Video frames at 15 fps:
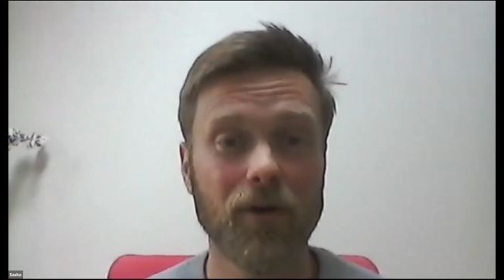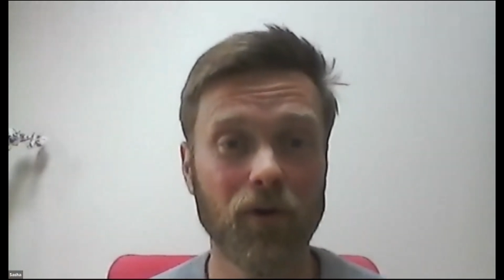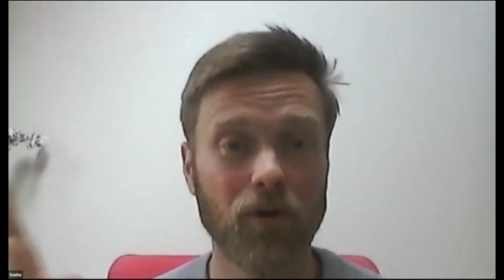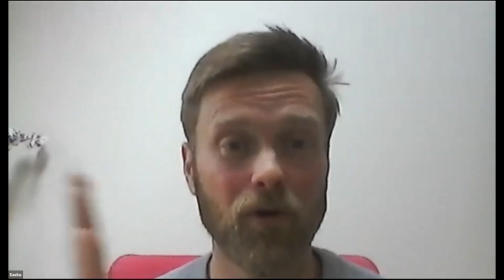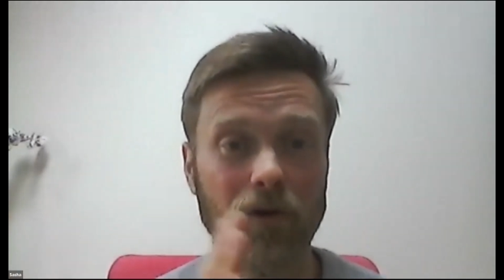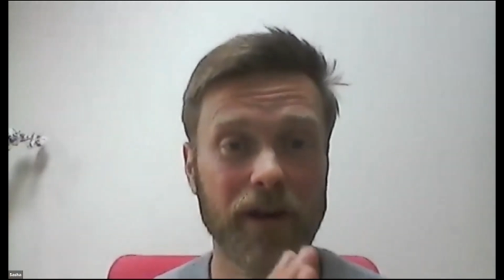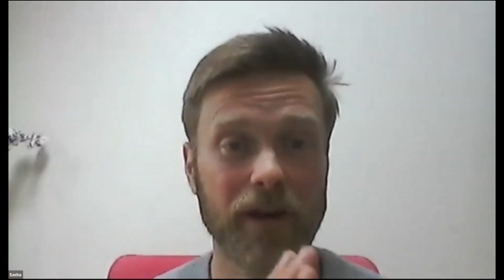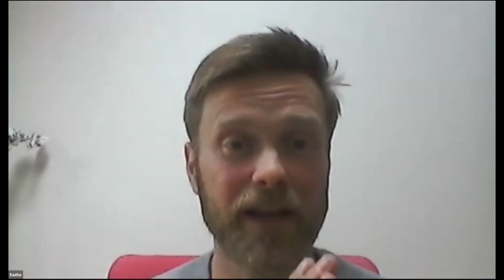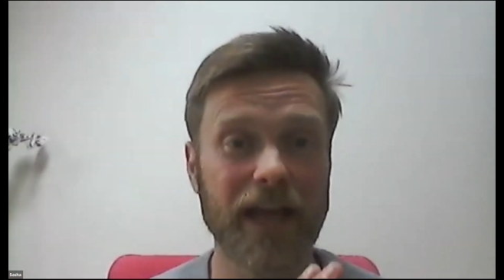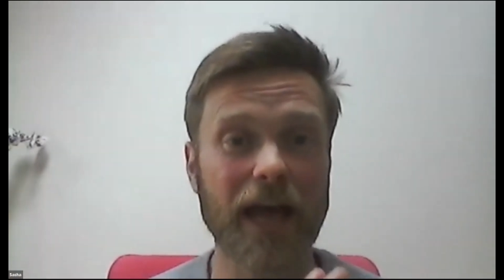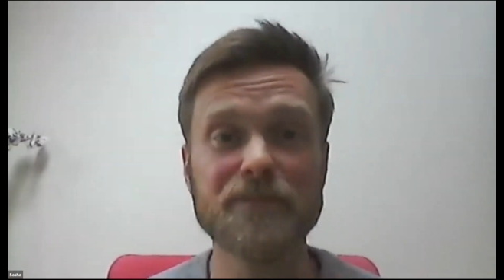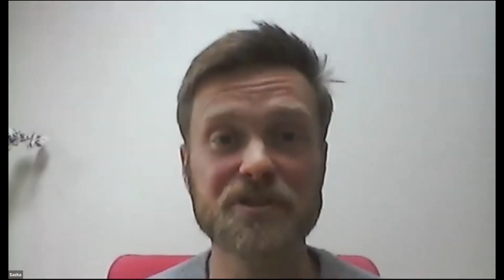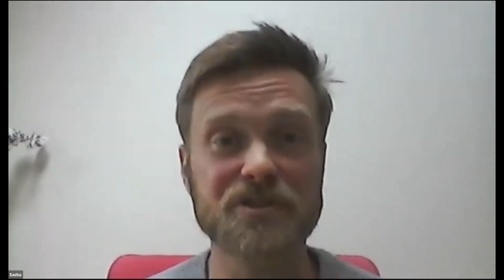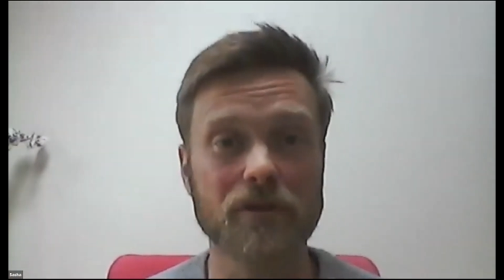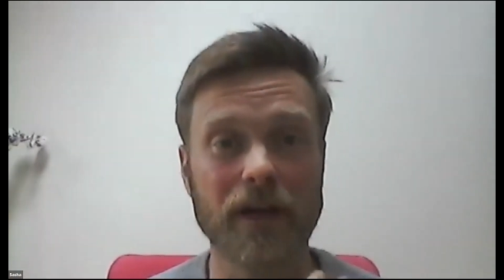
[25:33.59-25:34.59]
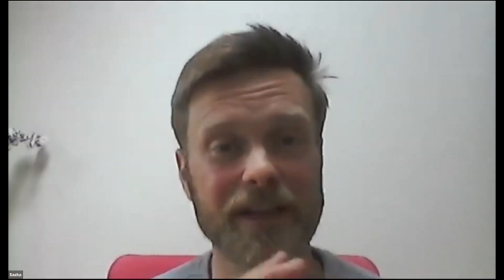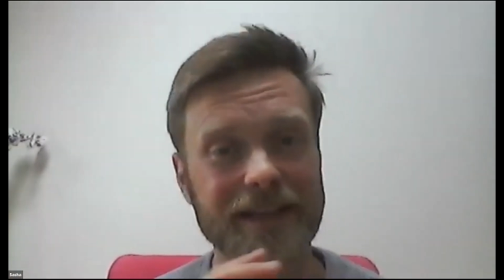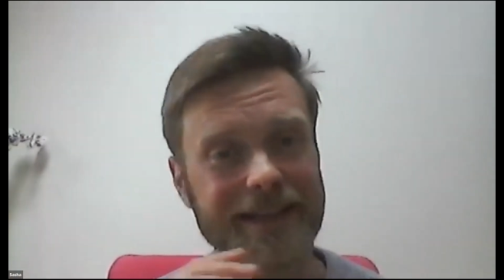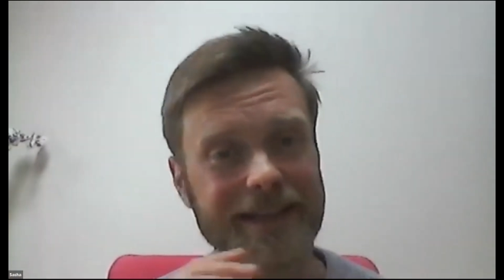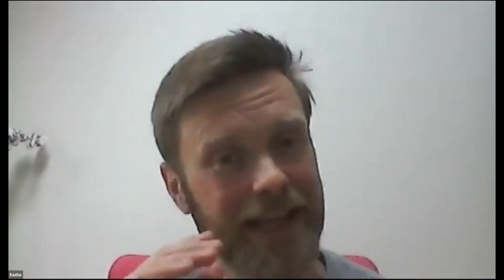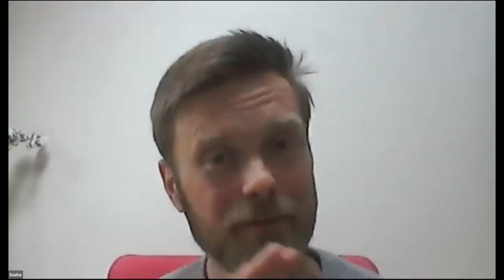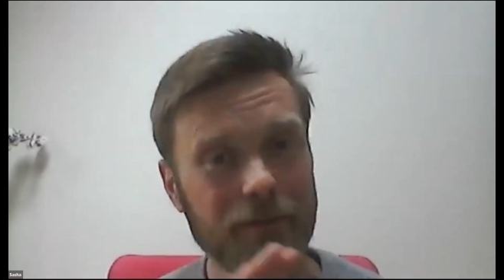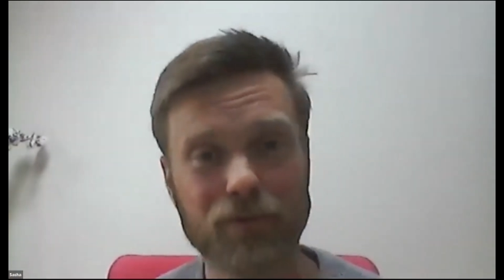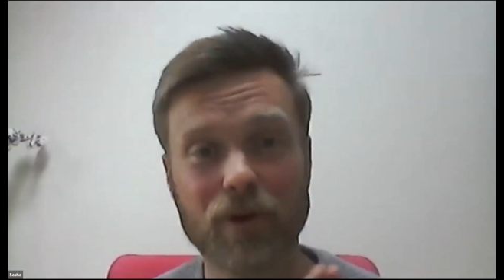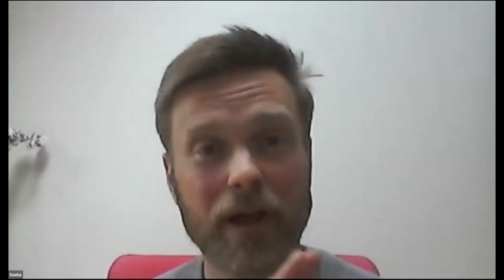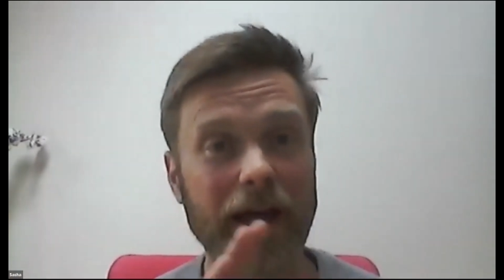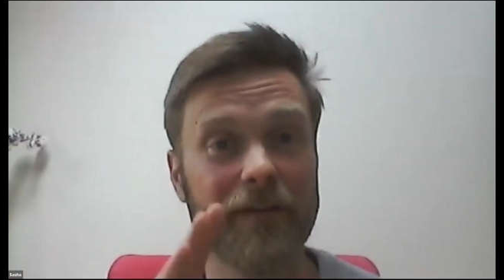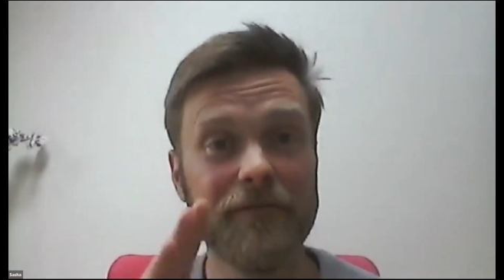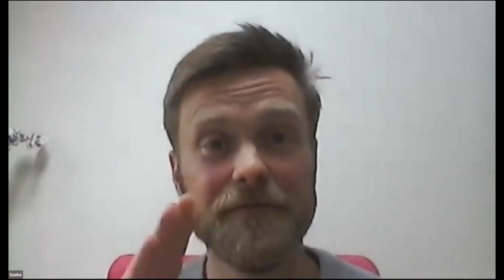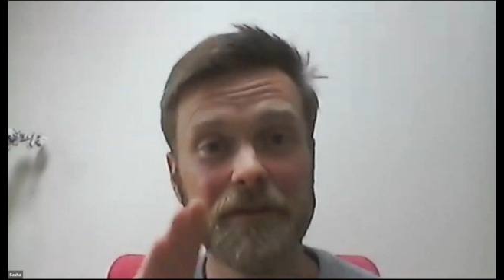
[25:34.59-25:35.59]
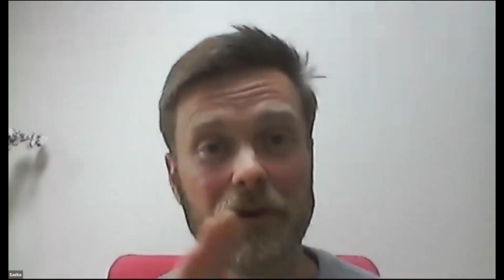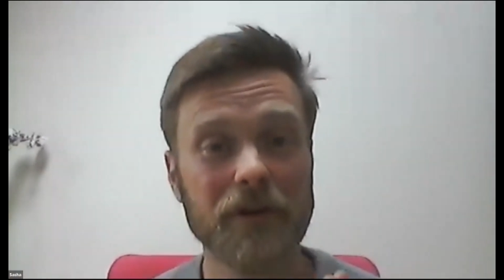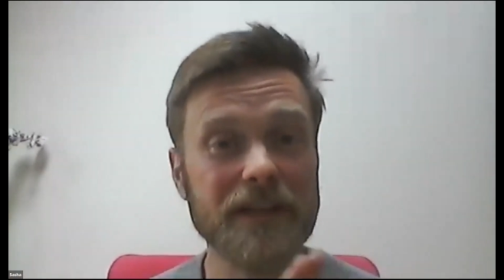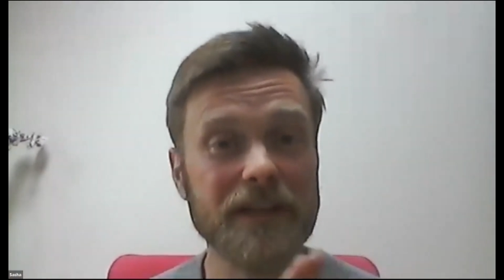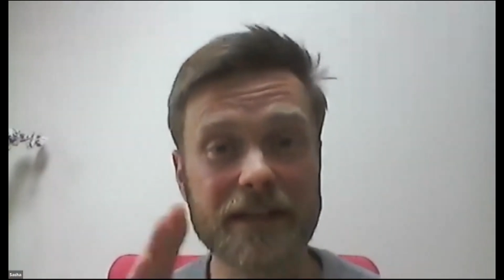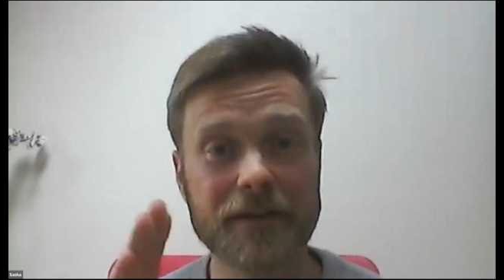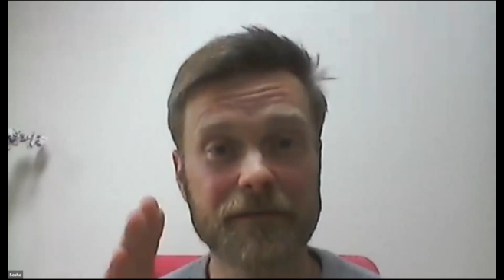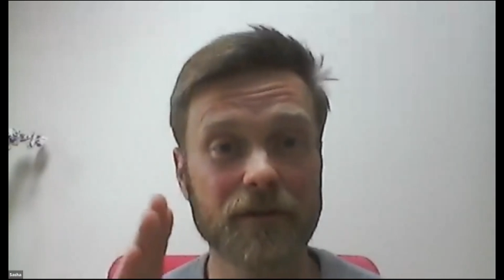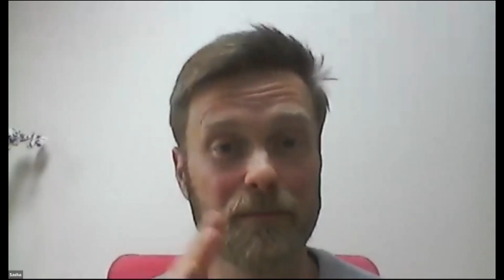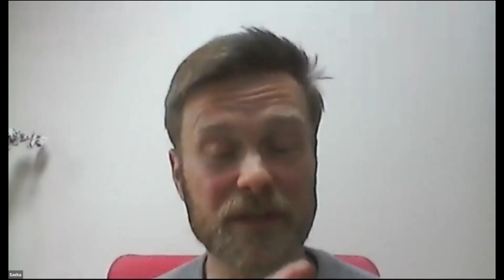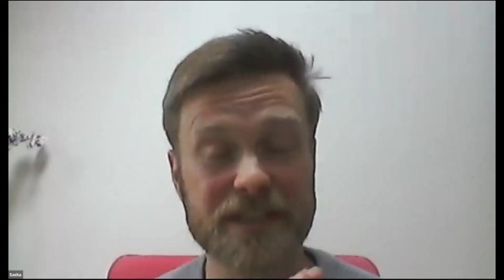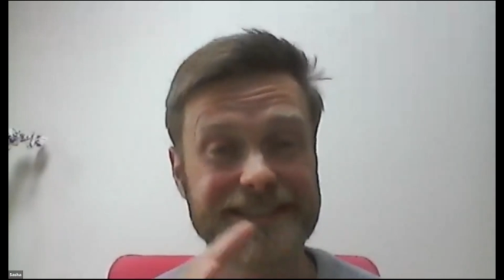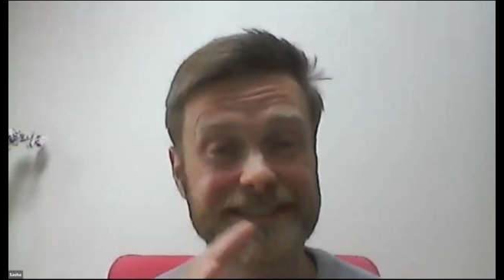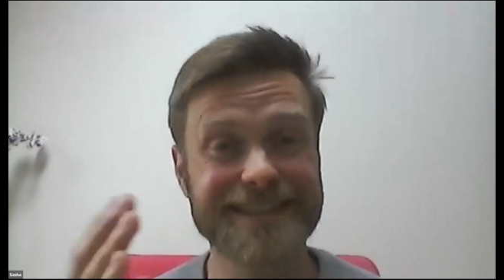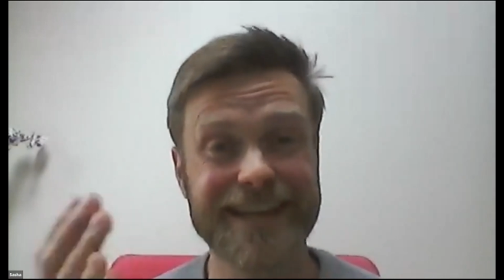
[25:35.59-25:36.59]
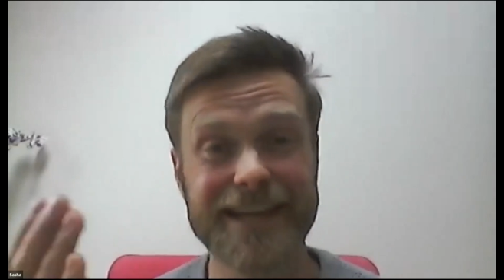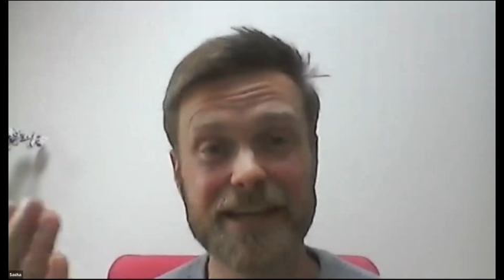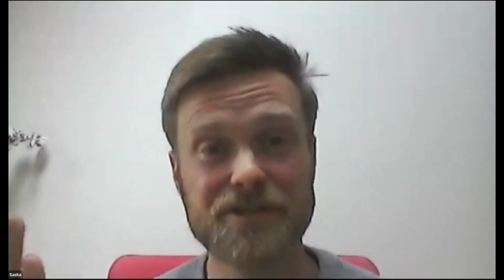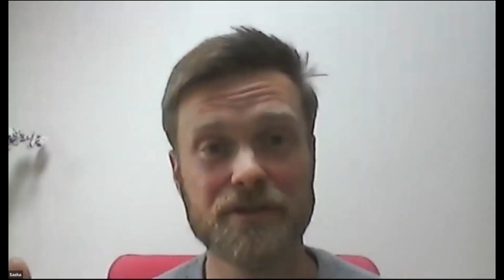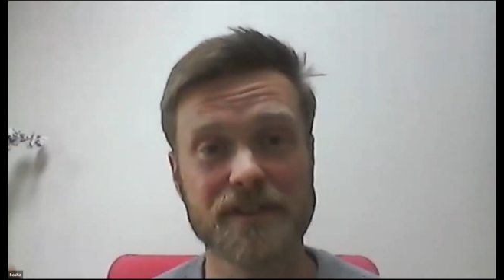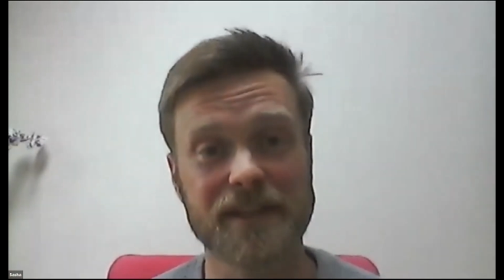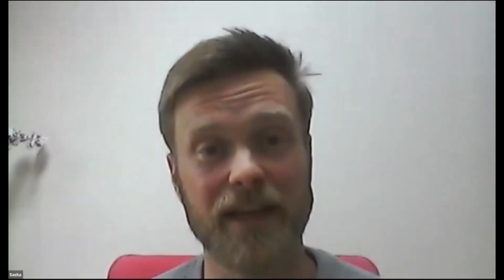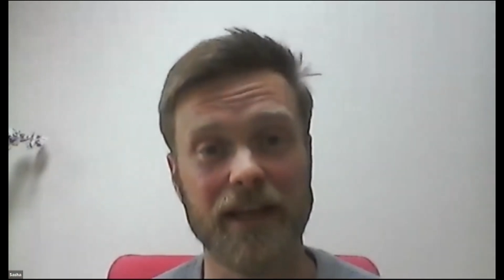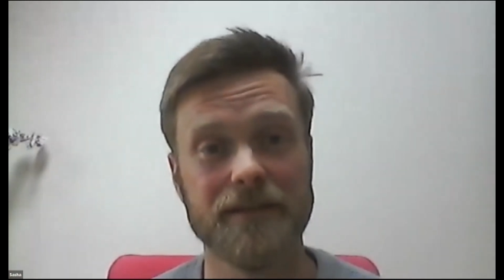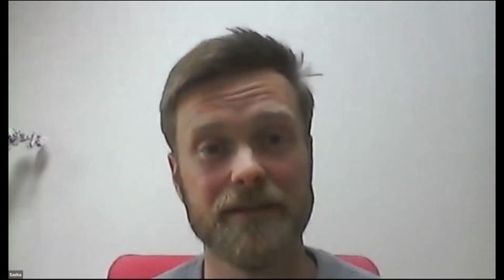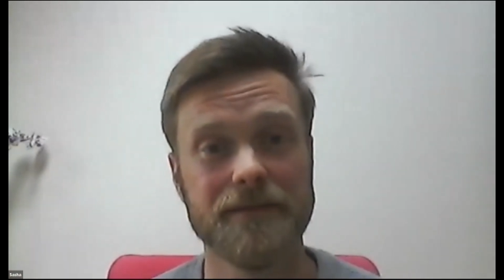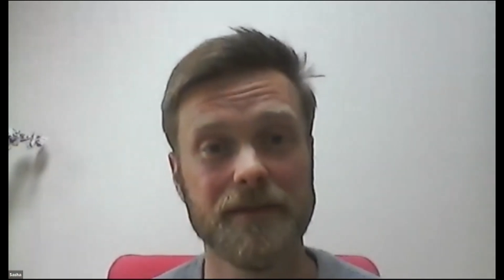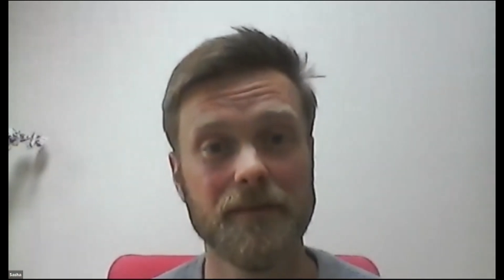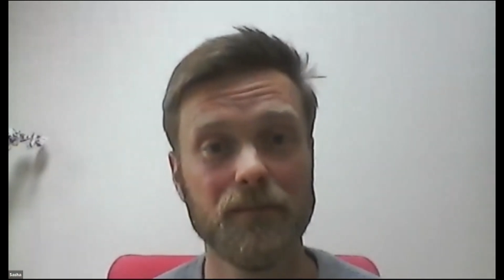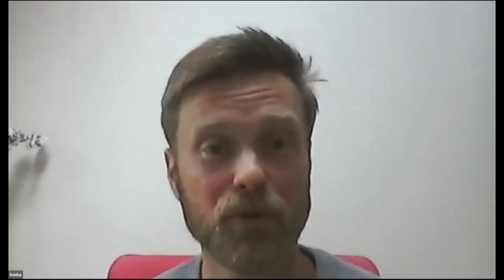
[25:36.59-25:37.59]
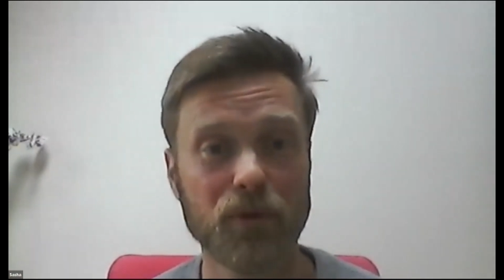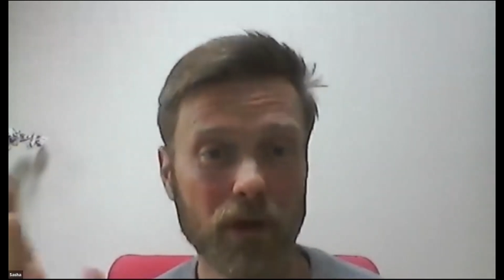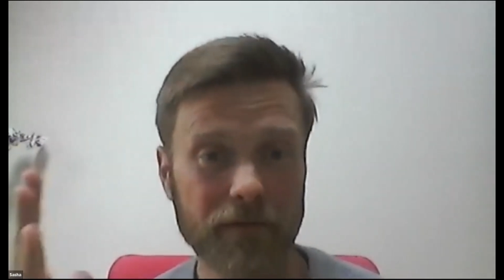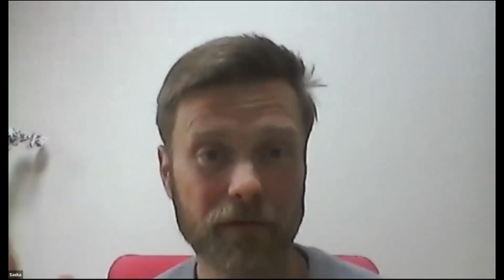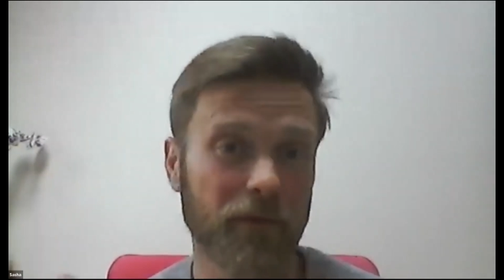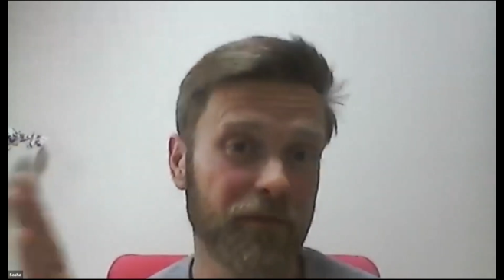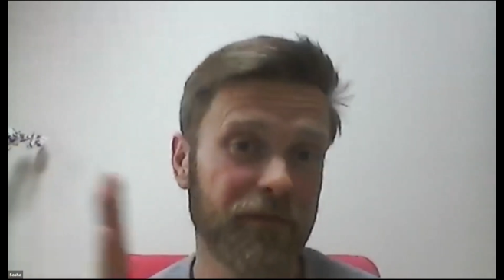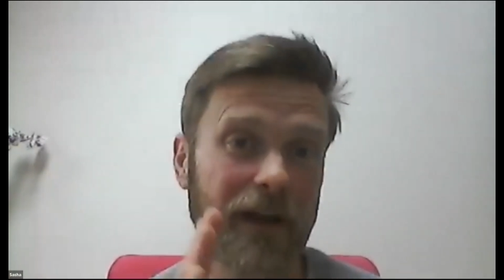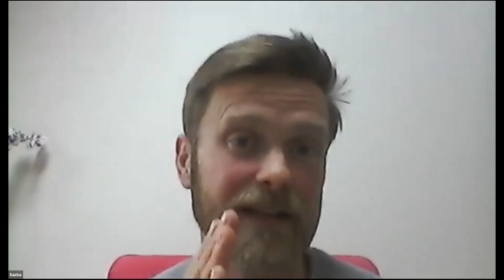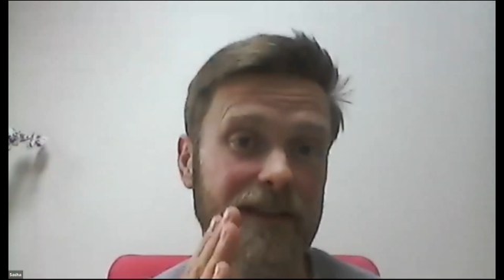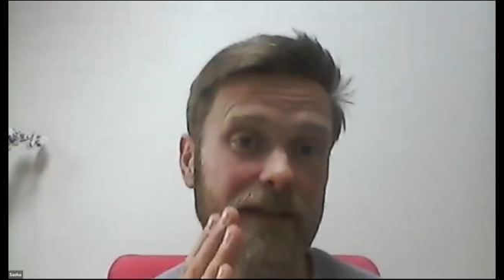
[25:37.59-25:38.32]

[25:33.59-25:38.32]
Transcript: or an amateur, and they will have very different presentations again, purely from the fact that